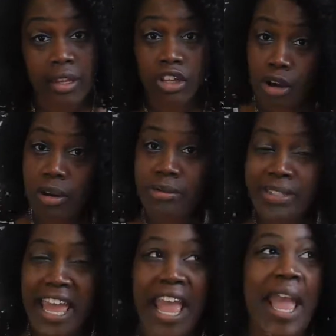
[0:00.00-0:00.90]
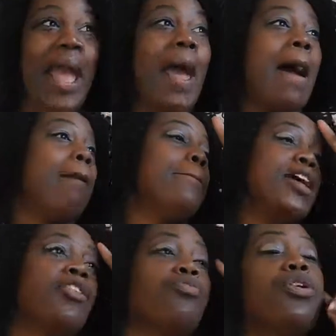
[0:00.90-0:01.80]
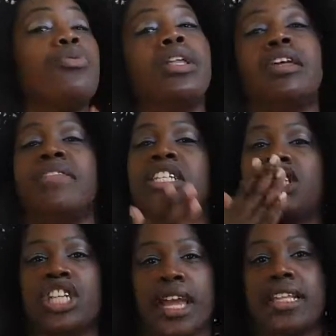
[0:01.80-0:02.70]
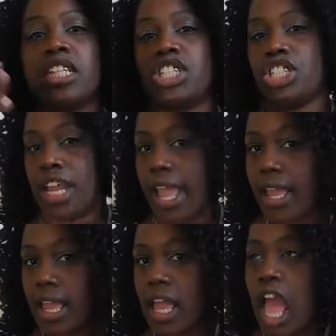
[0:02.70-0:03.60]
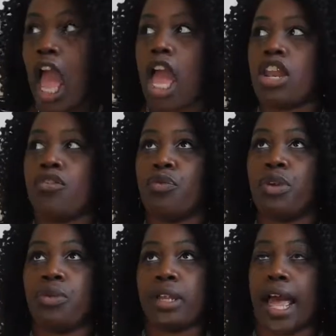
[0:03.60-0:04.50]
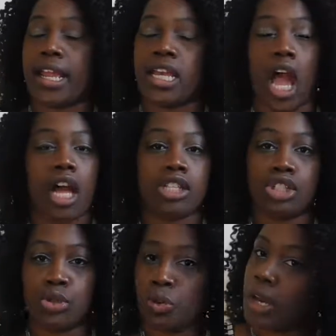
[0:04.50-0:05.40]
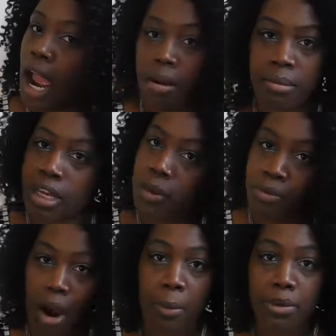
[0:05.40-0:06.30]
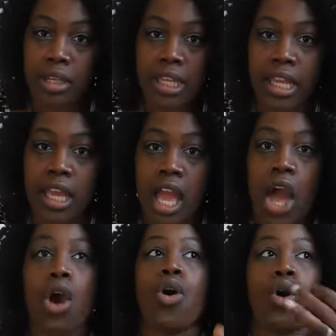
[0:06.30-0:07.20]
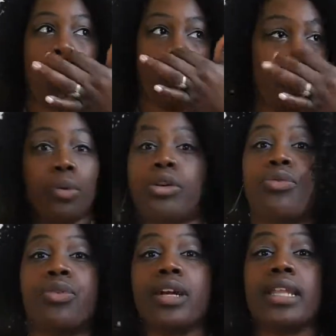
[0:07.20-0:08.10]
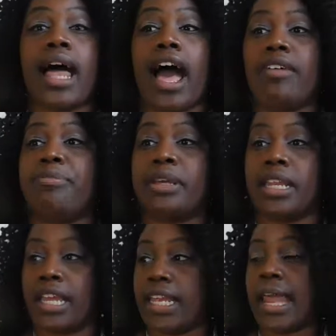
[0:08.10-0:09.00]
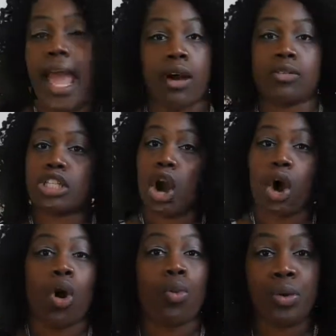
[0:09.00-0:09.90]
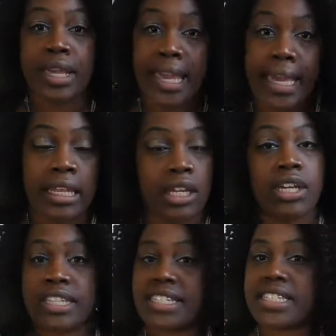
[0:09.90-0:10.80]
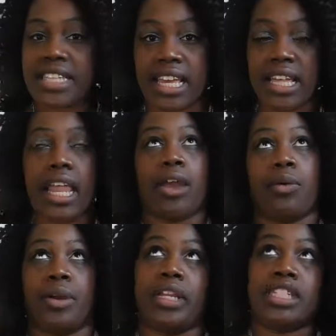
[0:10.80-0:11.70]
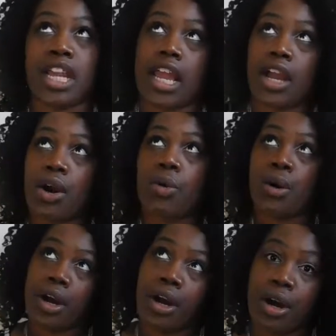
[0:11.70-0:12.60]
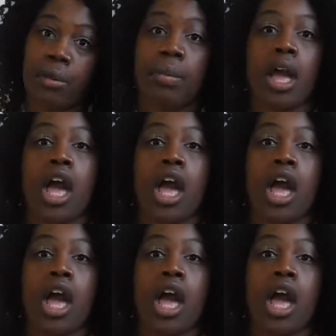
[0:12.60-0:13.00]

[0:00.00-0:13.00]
You know what I'm saying? But if we were living check to check, and if we were like not doing our money properly, we would have realized been in the house all weekend looking sick, like when the check gonna come.